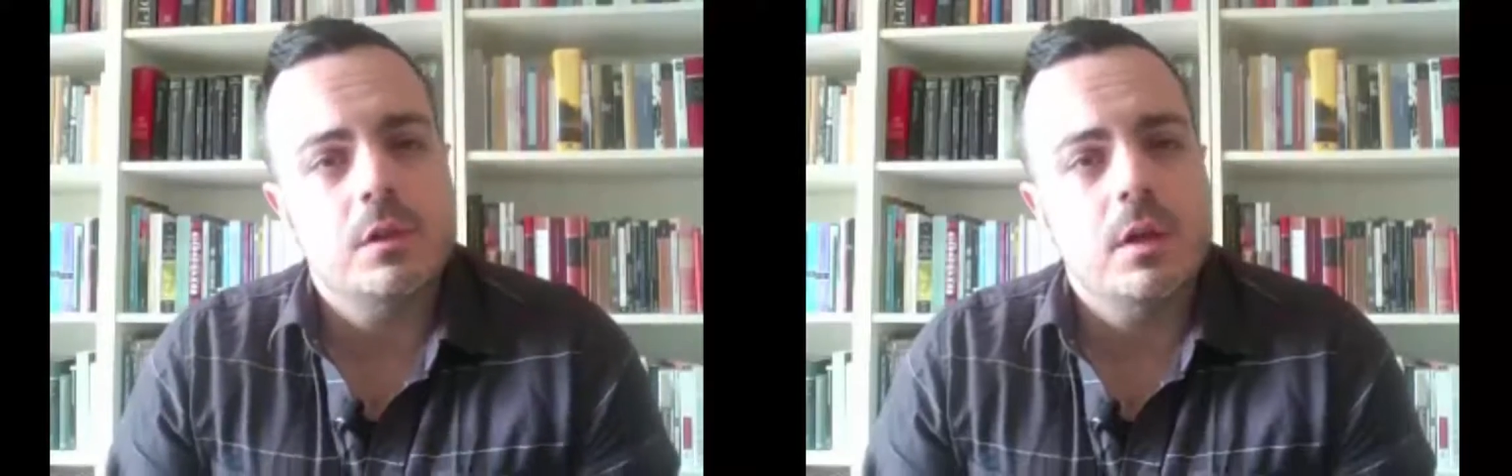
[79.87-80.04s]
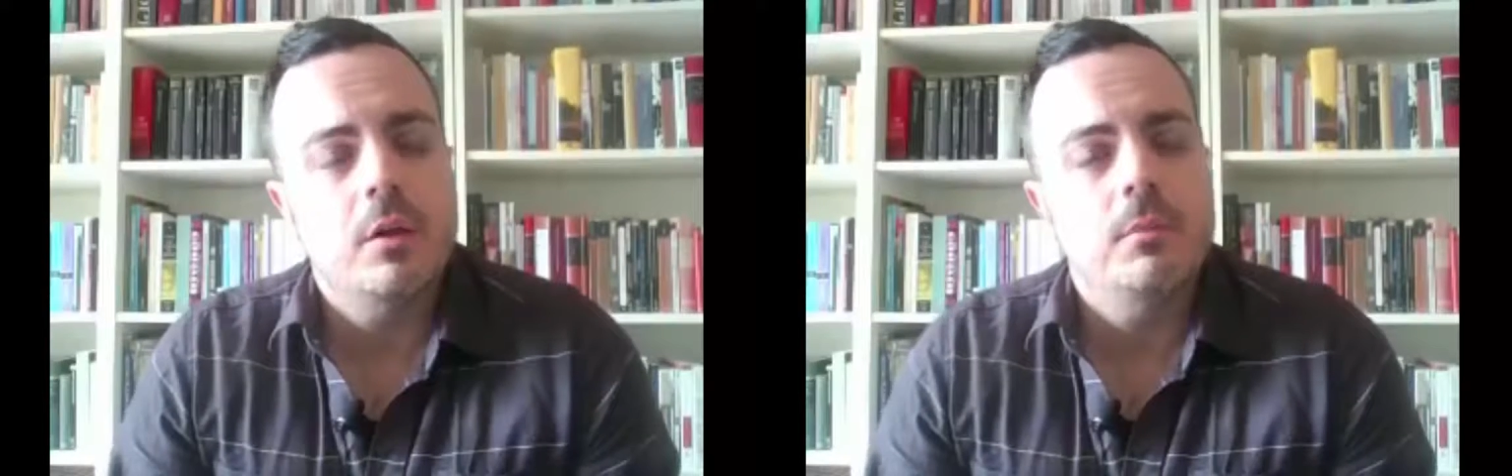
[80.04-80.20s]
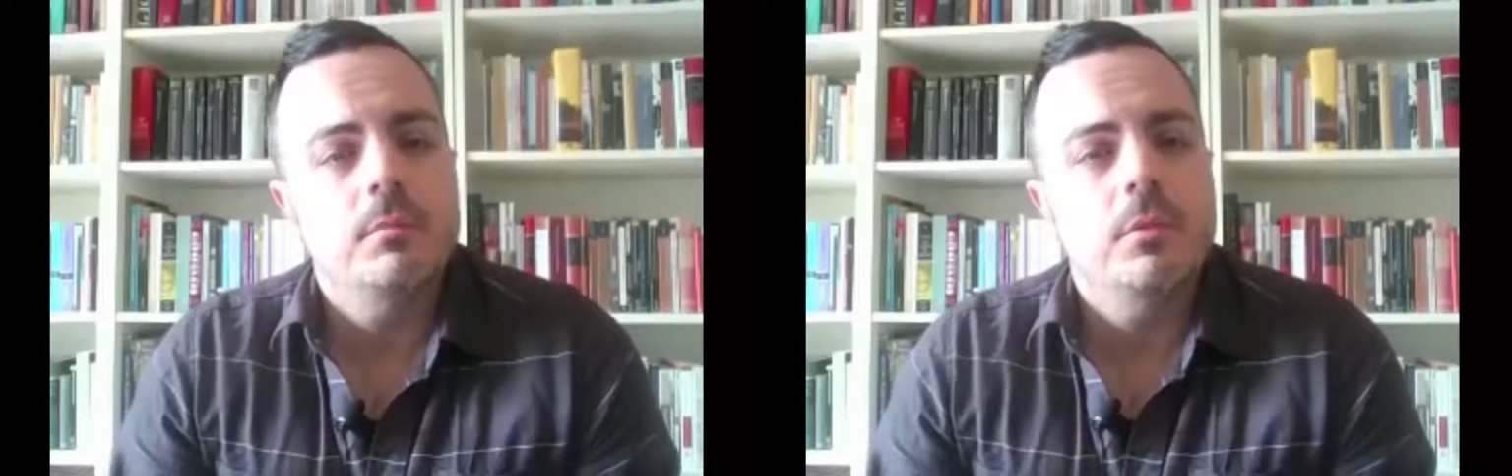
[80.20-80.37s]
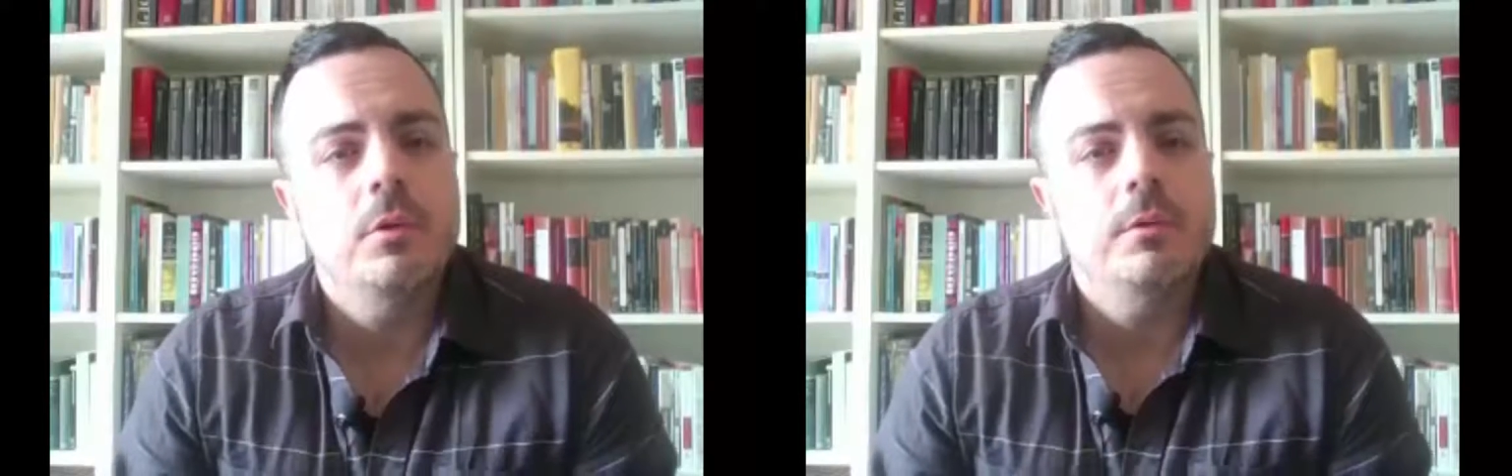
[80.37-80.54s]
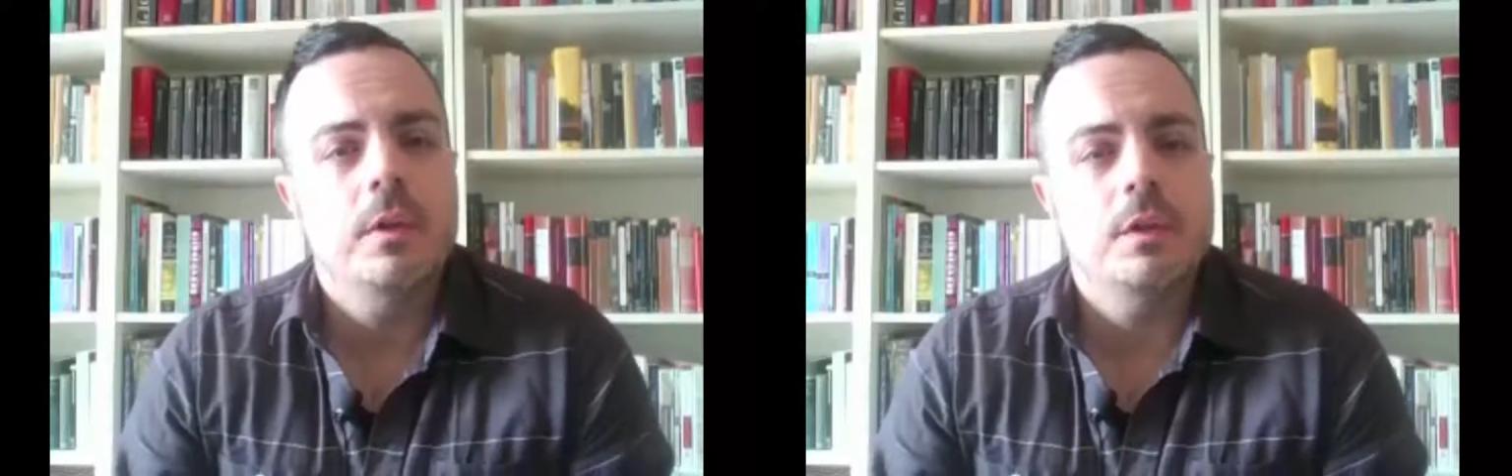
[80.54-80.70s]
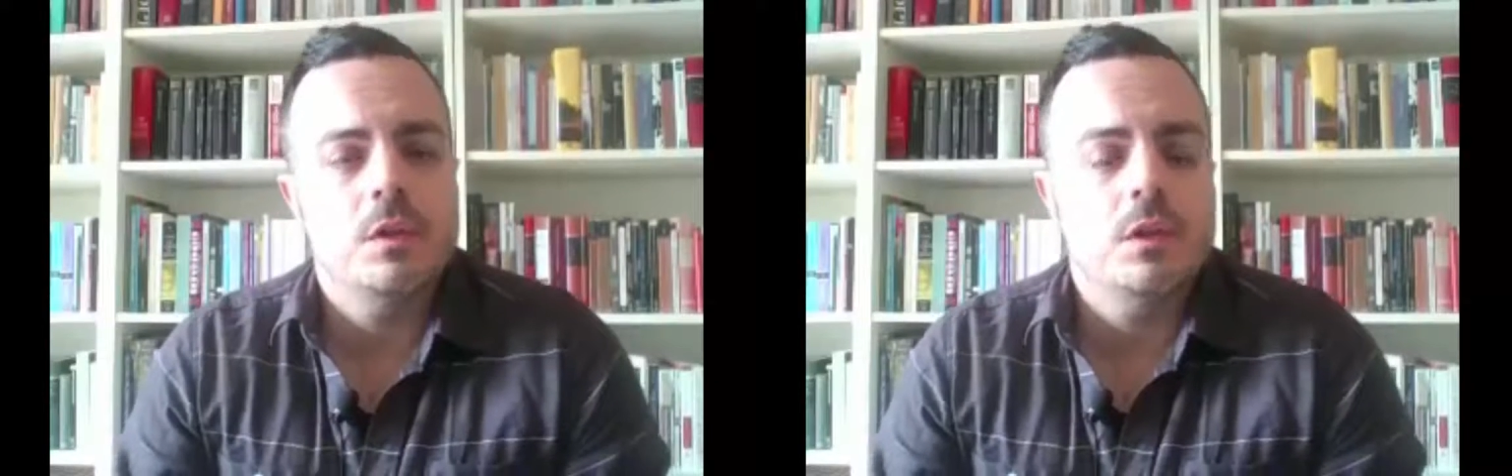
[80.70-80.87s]
help
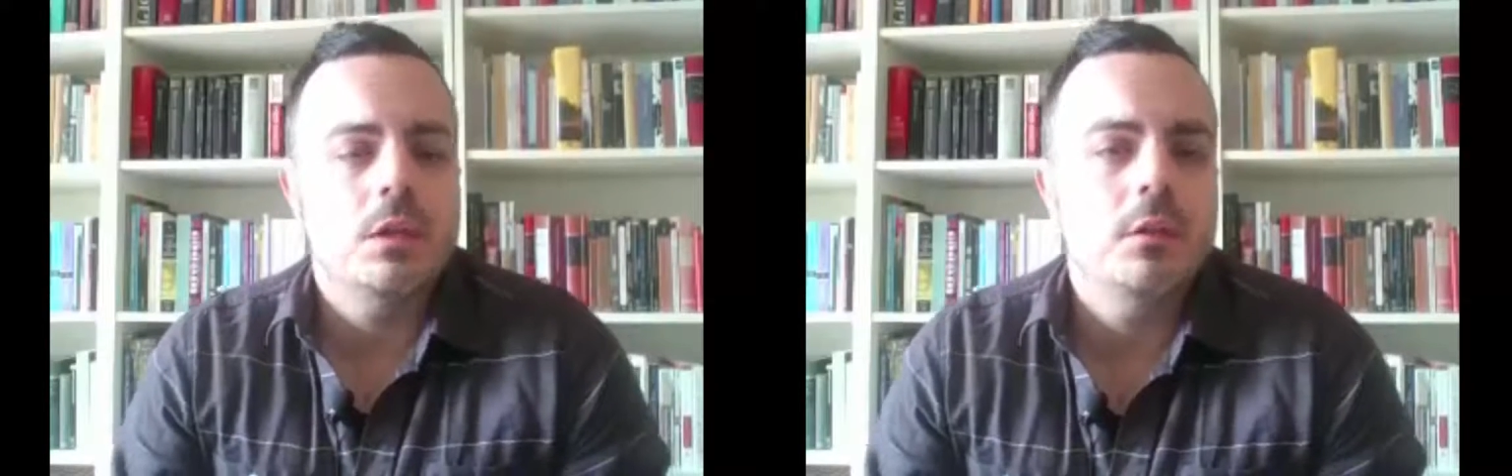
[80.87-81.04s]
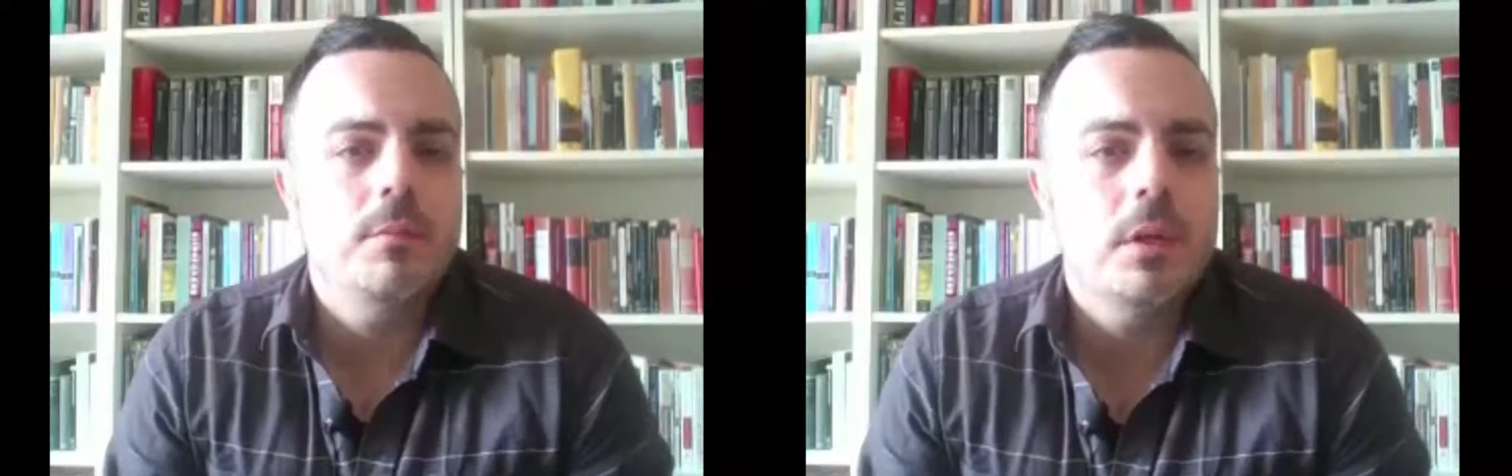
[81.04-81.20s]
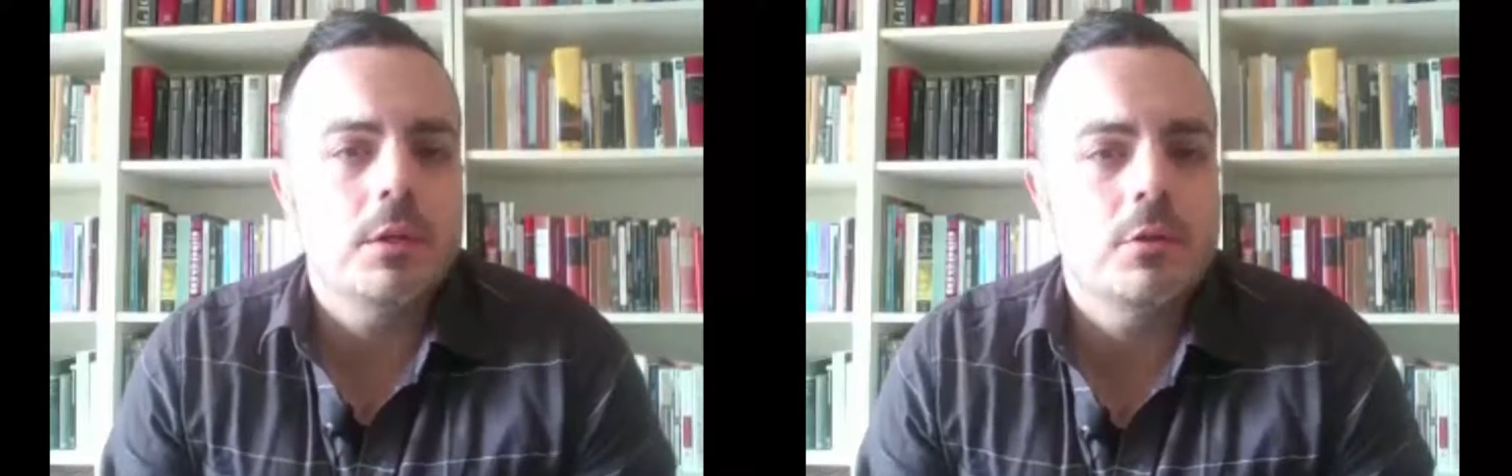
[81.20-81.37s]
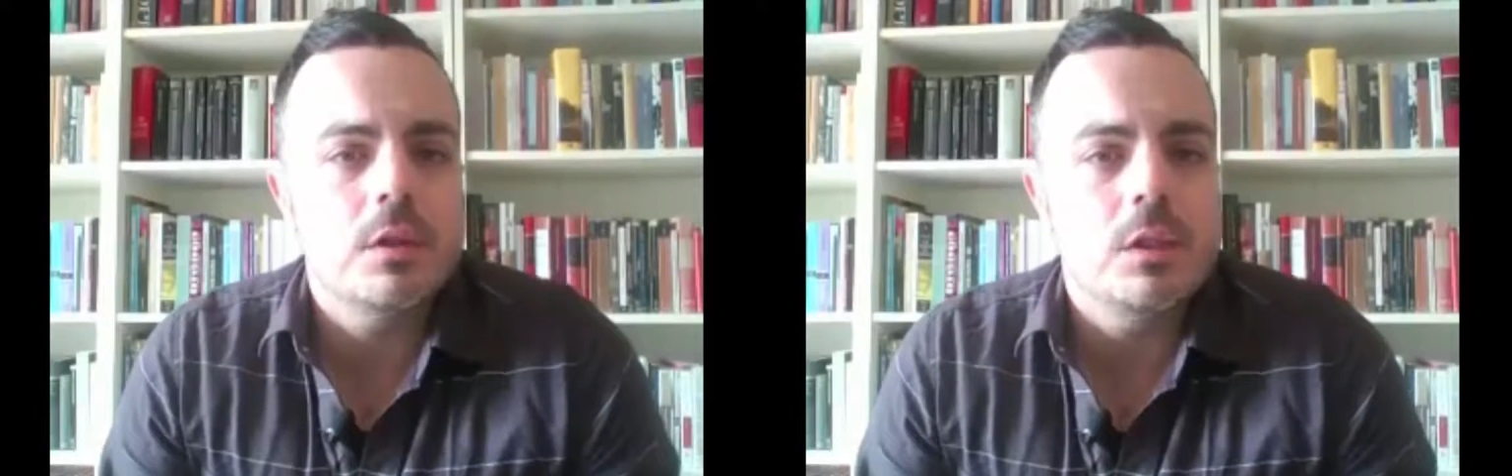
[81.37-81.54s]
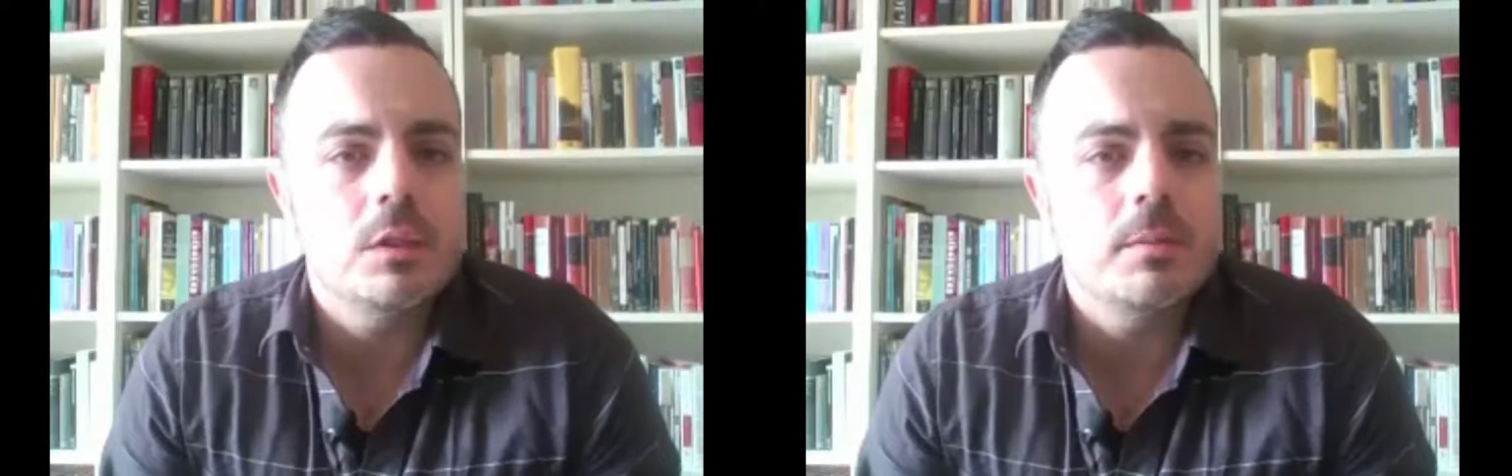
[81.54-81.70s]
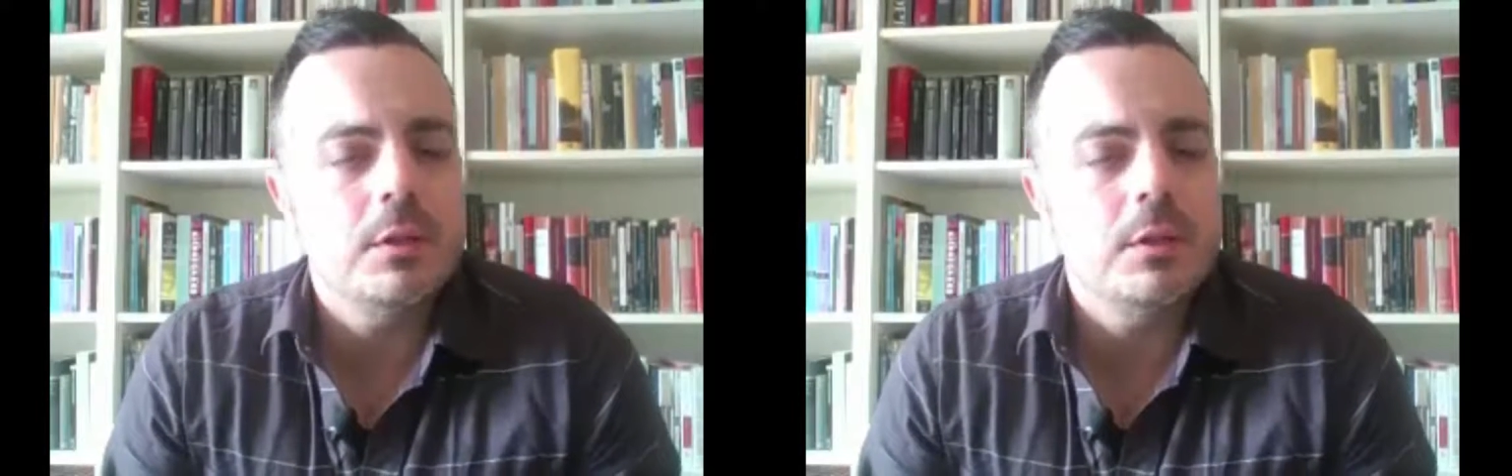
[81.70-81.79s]
motivate the study of matrices by